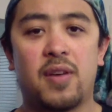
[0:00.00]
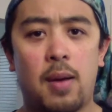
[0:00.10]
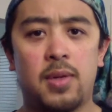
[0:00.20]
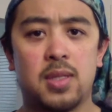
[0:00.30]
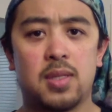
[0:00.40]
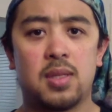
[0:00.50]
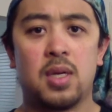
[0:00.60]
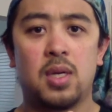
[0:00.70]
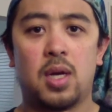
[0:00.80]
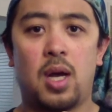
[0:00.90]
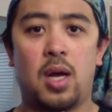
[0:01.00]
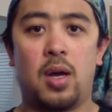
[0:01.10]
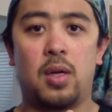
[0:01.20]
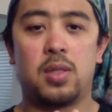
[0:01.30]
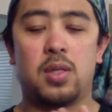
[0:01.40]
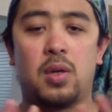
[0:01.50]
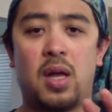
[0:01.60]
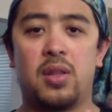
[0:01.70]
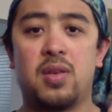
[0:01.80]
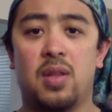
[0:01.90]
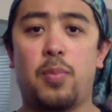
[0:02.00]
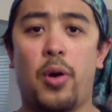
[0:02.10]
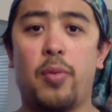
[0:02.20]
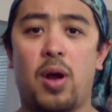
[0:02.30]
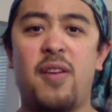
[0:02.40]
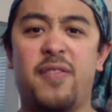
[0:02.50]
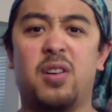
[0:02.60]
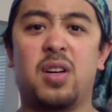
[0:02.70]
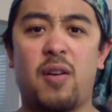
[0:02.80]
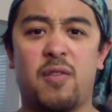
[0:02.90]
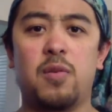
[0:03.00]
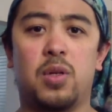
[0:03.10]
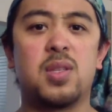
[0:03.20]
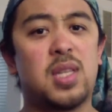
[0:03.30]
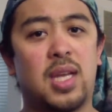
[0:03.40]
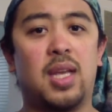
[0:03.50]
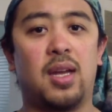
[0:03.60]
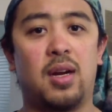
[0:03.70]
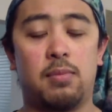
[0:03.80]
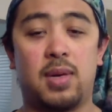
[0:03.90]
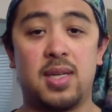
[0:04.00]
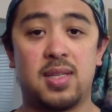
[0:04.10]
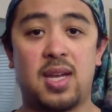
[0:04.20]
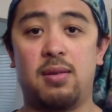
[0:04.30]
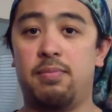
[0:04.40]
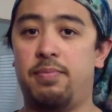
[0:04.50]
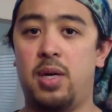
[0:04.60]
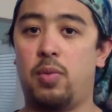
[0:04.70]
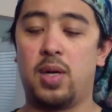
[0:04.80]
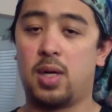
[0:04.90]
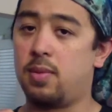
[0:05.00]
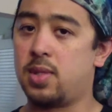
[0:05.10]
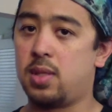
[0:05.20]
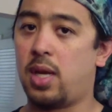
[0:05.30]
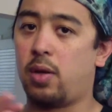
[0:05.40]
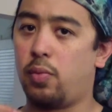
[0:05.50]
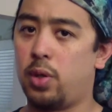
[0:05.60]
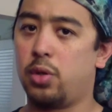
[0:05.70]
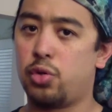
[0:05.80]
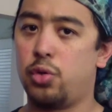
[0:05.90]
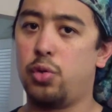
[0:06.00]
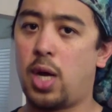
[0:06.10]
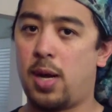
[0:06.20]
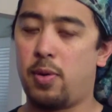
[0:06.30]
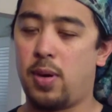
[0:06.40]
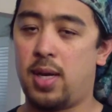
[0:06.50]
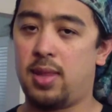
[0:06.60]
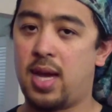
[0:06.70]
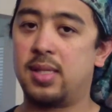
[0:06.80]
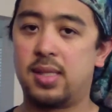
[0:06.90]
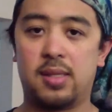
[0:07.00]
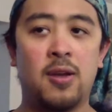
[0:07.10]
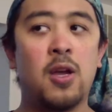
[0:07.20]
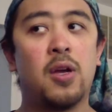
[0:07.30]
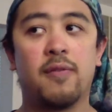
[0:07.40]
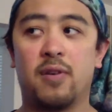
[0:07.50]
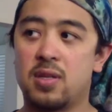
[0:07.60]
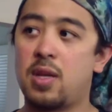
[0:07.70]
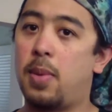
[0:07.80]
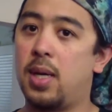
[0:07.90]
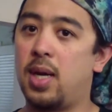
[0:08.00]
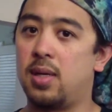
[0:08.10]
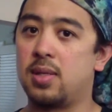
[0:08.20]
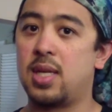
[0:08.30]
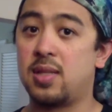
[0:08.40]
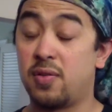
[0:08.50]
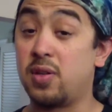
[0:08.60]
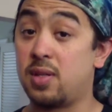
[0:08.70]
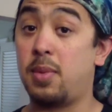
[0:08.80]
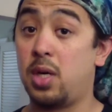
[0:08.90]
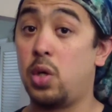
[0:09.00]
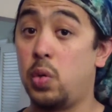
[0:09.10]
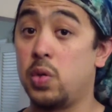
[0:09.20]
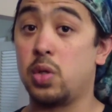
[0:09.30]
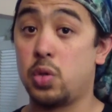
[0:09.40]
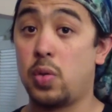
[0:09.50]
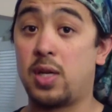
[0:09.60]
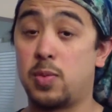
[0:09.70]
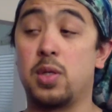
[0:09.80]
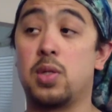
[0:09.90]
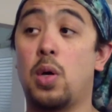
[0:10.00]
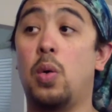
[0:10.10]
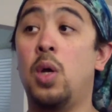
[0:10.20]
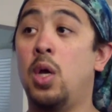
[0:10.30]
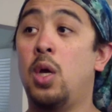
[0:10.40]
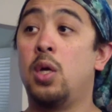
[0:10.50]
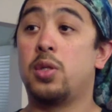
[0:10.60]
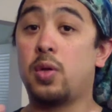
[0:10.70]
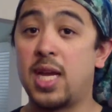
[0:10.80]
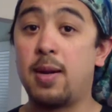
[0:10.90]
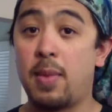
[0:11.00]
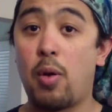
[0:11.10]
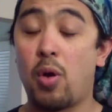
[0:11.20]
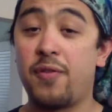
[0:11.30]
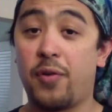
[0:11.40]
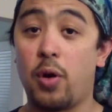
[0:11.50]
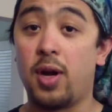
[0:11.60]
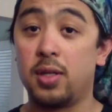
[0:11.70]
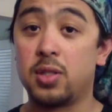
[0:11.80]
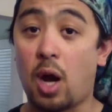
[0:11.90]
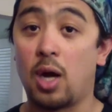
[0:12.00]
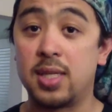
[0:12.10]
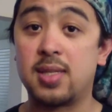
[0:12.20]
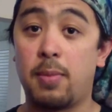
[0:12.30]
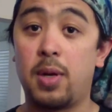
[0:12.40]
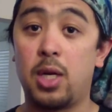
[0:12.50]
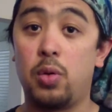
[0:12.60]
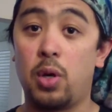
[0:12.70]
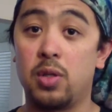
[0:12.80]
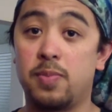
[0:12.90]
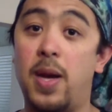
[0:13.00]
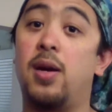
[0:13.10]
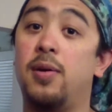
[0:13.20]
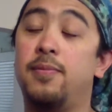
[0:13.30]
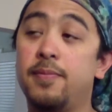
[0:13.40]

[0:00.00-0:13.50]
Commons to the point where I feel comfortable sticking it on my site, but when it comes to like real true copyright, that's for somebody else. That's for somebody who's a true expert. So don't take my word for it. Talk to somebody who knows better.